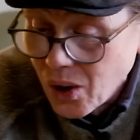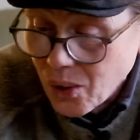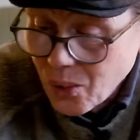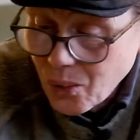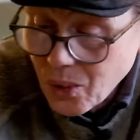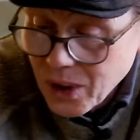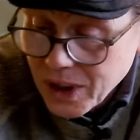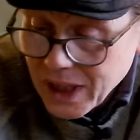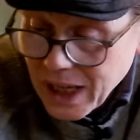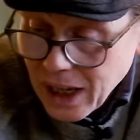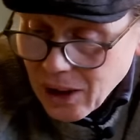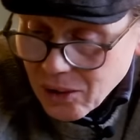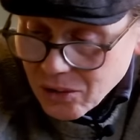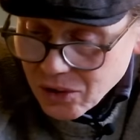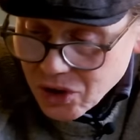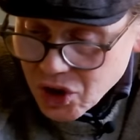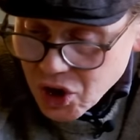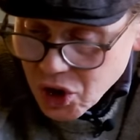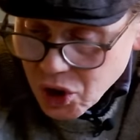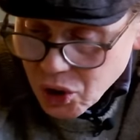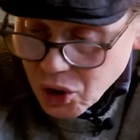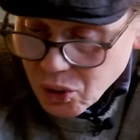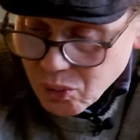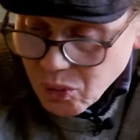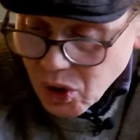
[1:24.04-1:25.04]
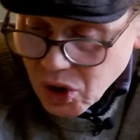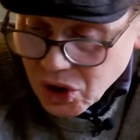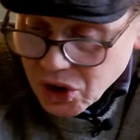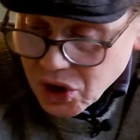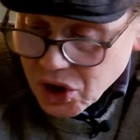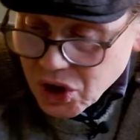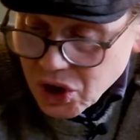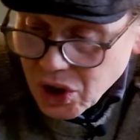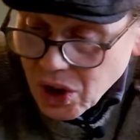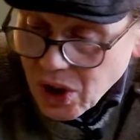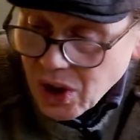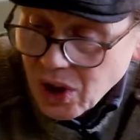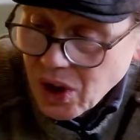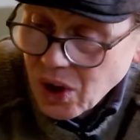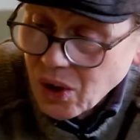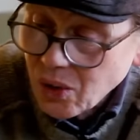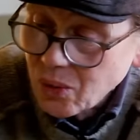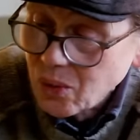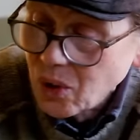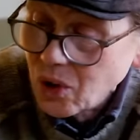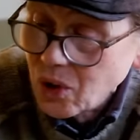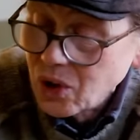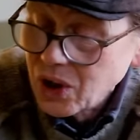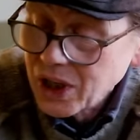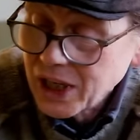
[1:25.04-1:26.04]
without too much
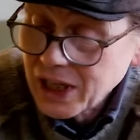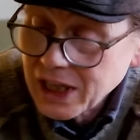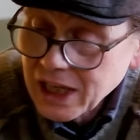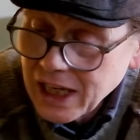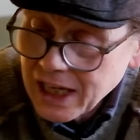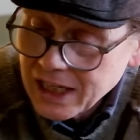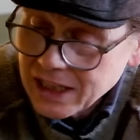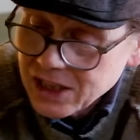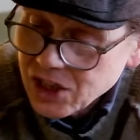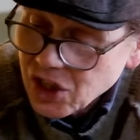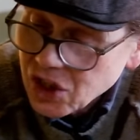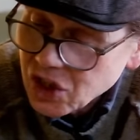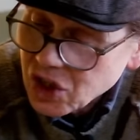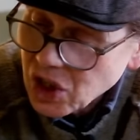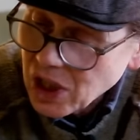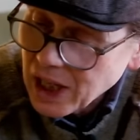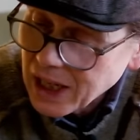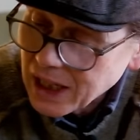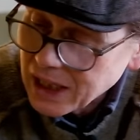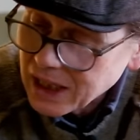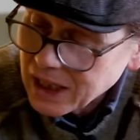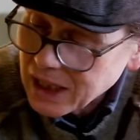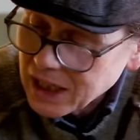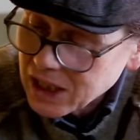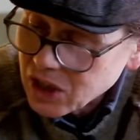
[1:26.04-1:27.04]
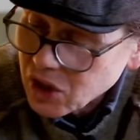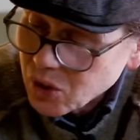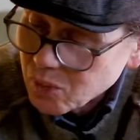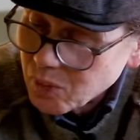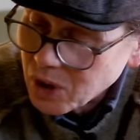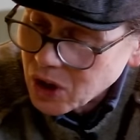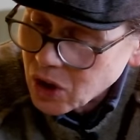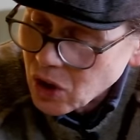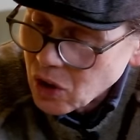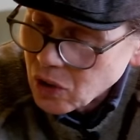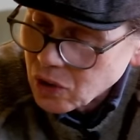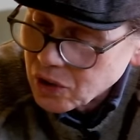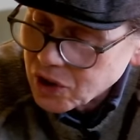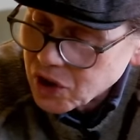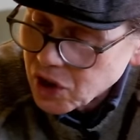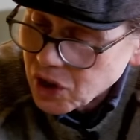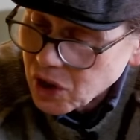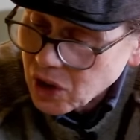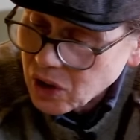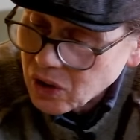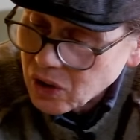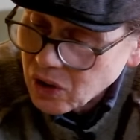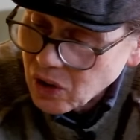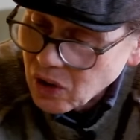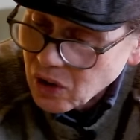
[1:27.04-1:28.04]
worry. In lenses like this
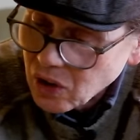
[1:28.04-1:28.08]
Minolta